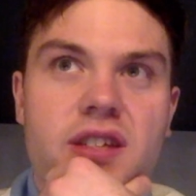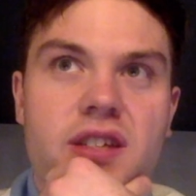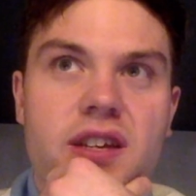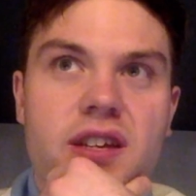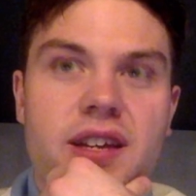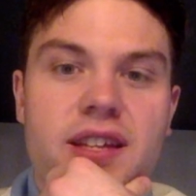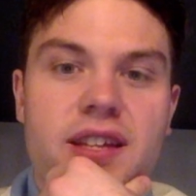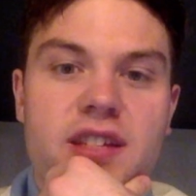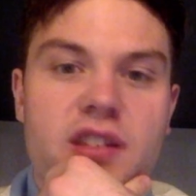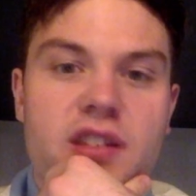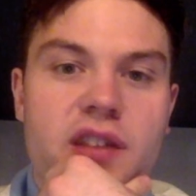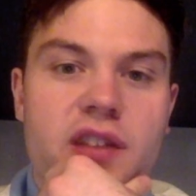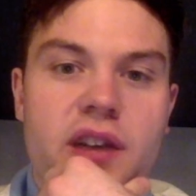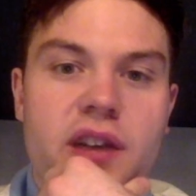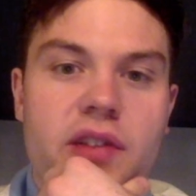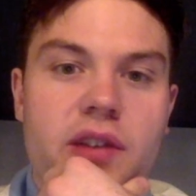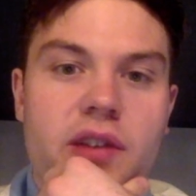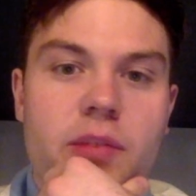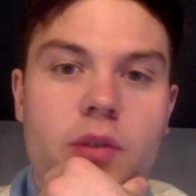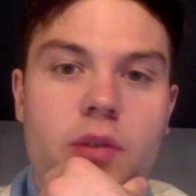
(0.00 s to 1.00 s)
He's not
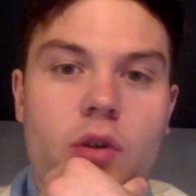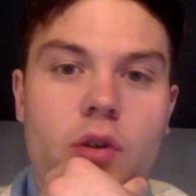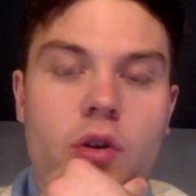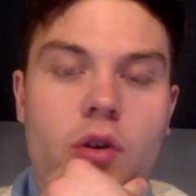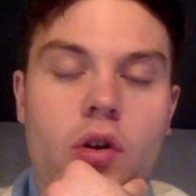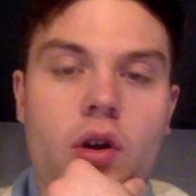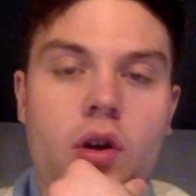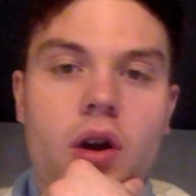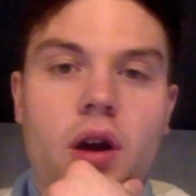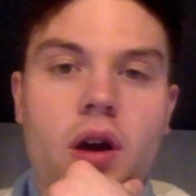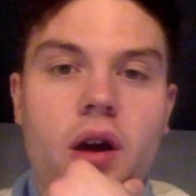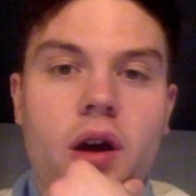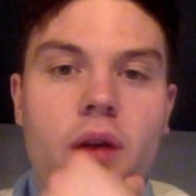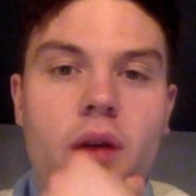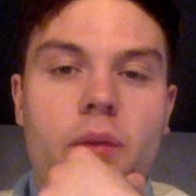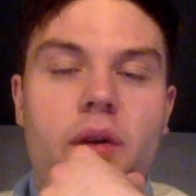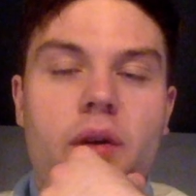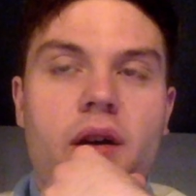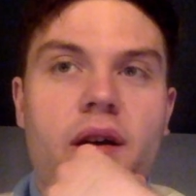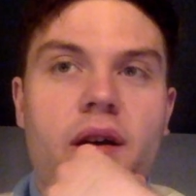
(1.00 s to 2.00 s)
there anymore.
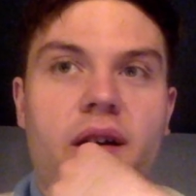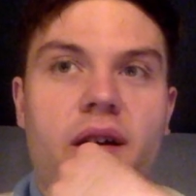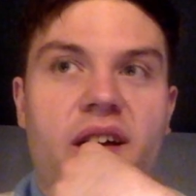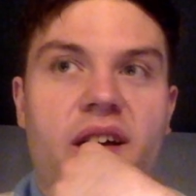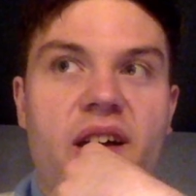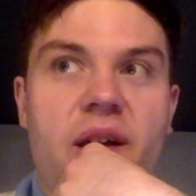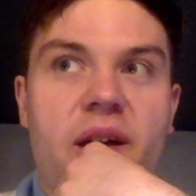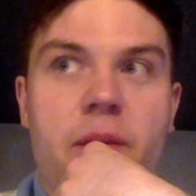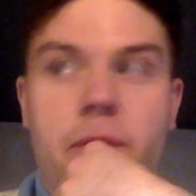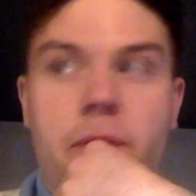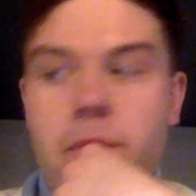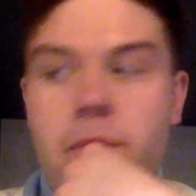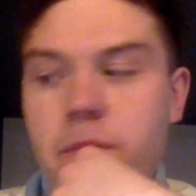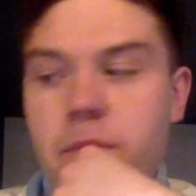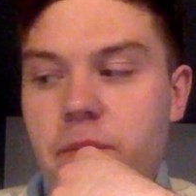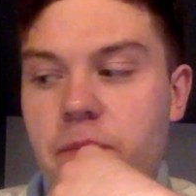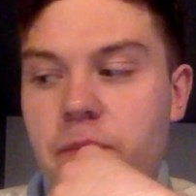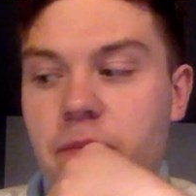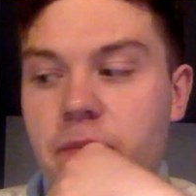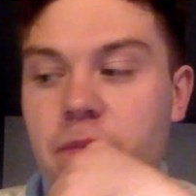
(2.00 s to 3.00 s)
For
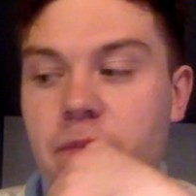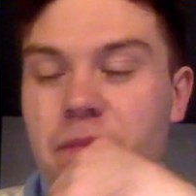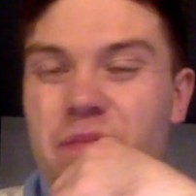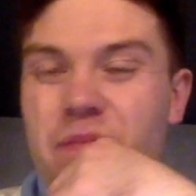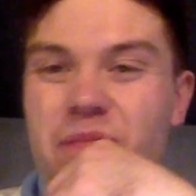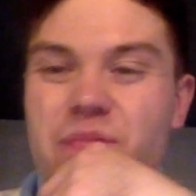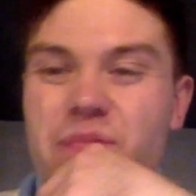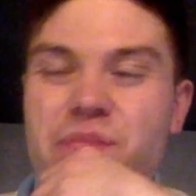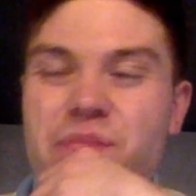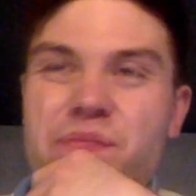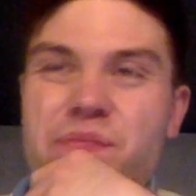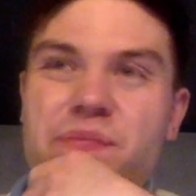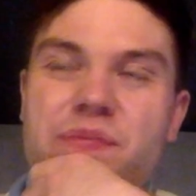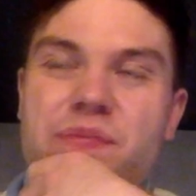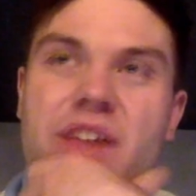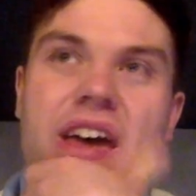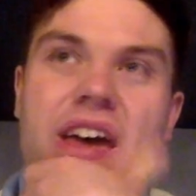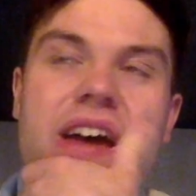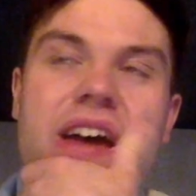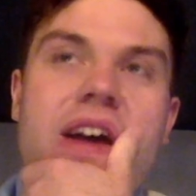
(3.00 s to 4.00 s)

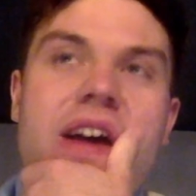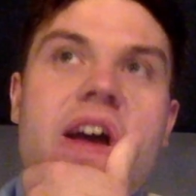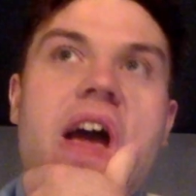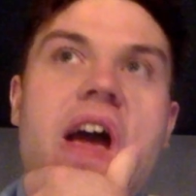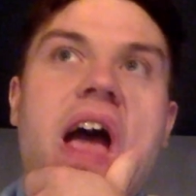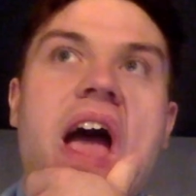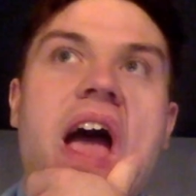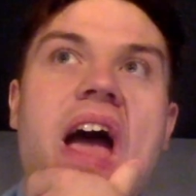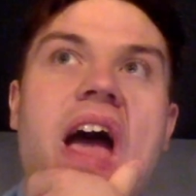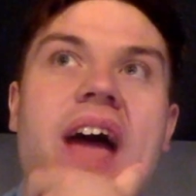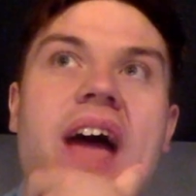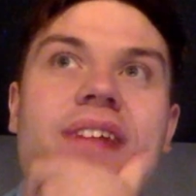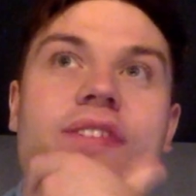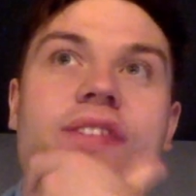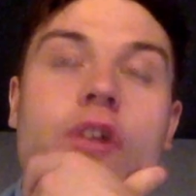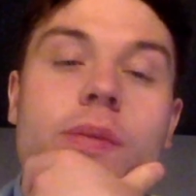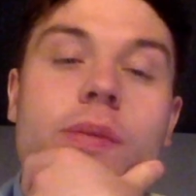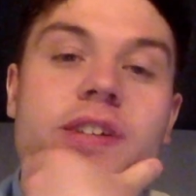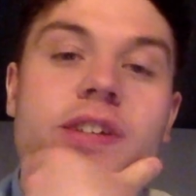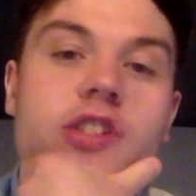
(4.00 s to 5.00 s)

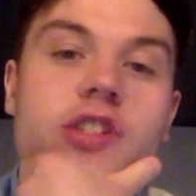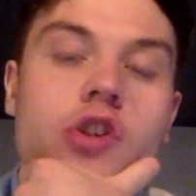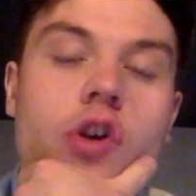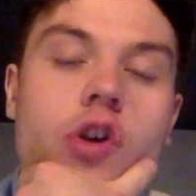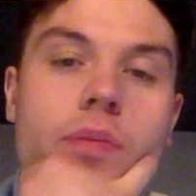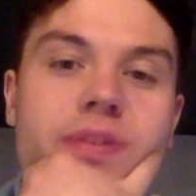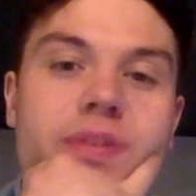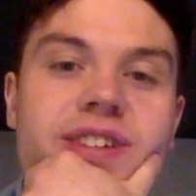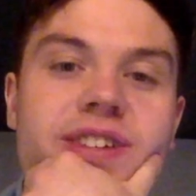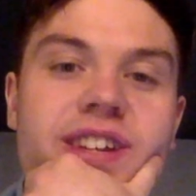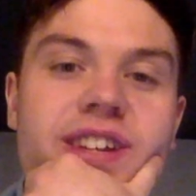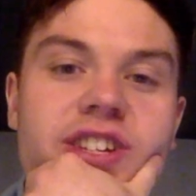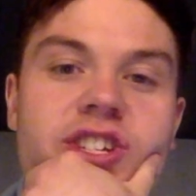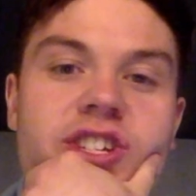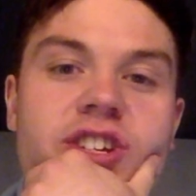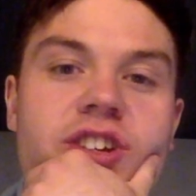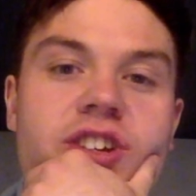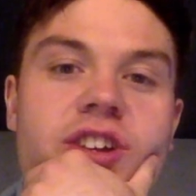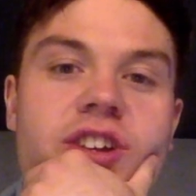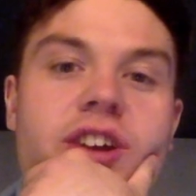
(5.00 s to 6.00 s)
my score
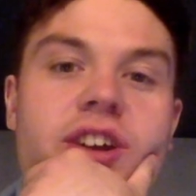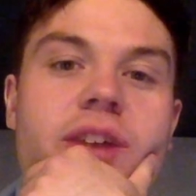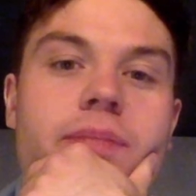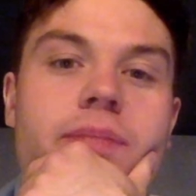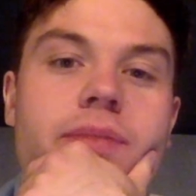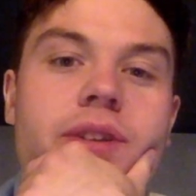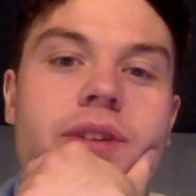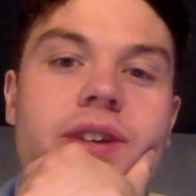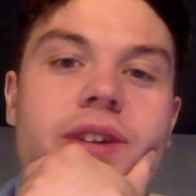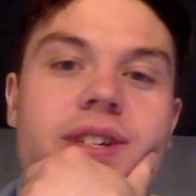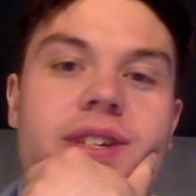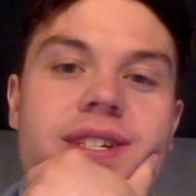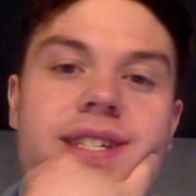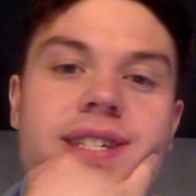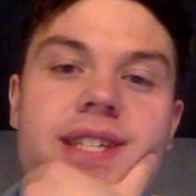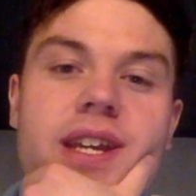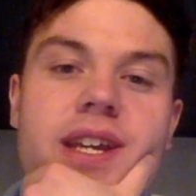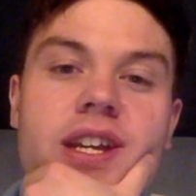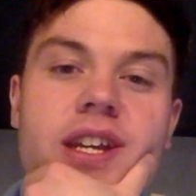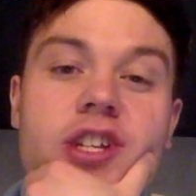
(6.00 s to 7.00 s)
prediction, I'm going to
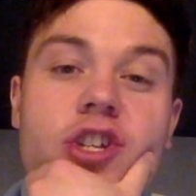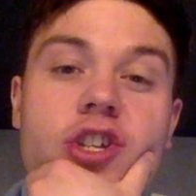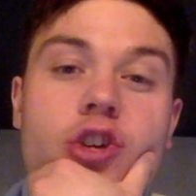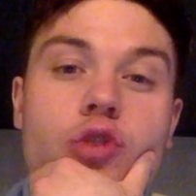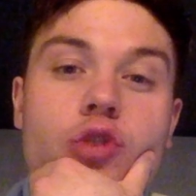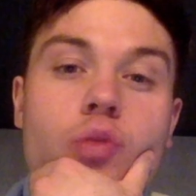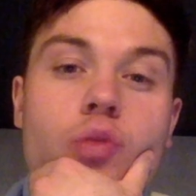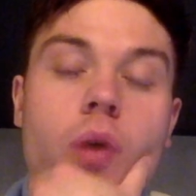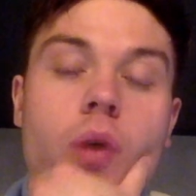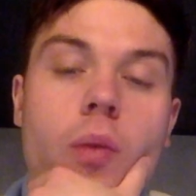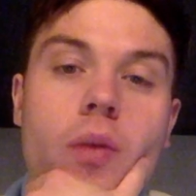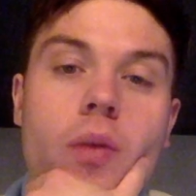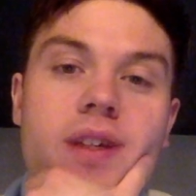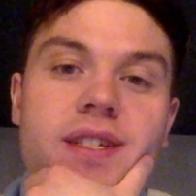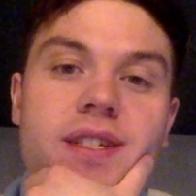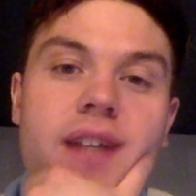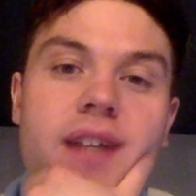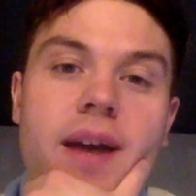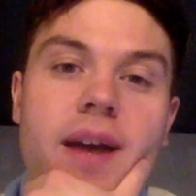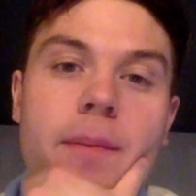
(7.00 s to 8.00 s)
say 2-1
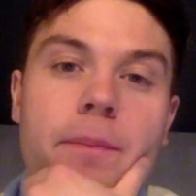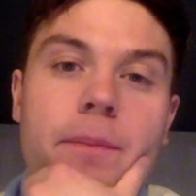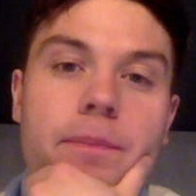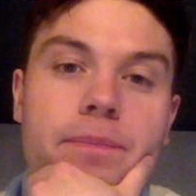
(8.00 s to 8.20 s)
West Ham.